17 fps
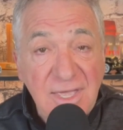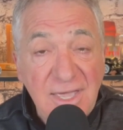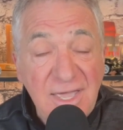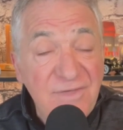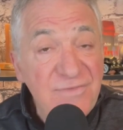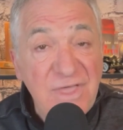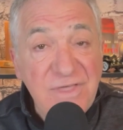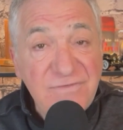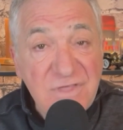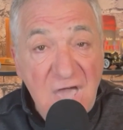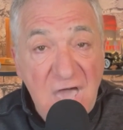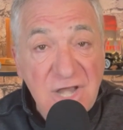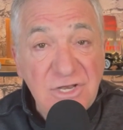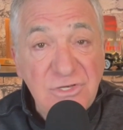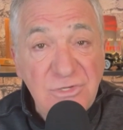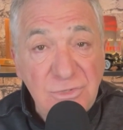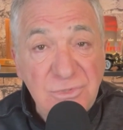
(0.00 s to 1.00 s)
and they've
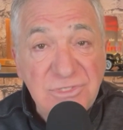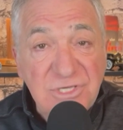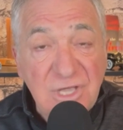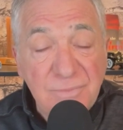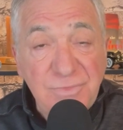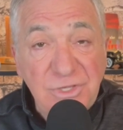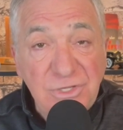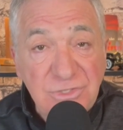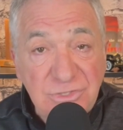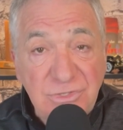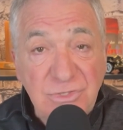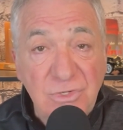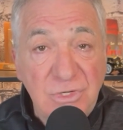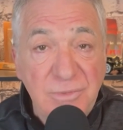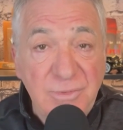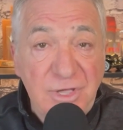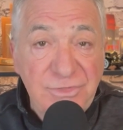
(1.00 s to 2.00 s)
got to do something
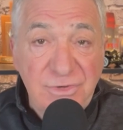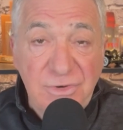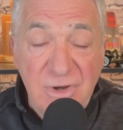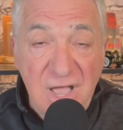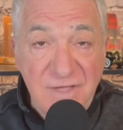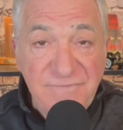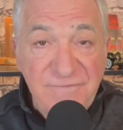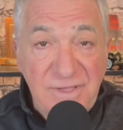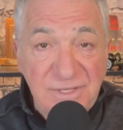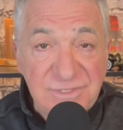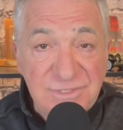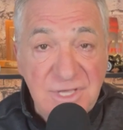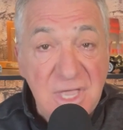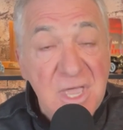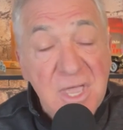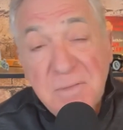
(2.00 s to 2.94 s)
soon about their offense.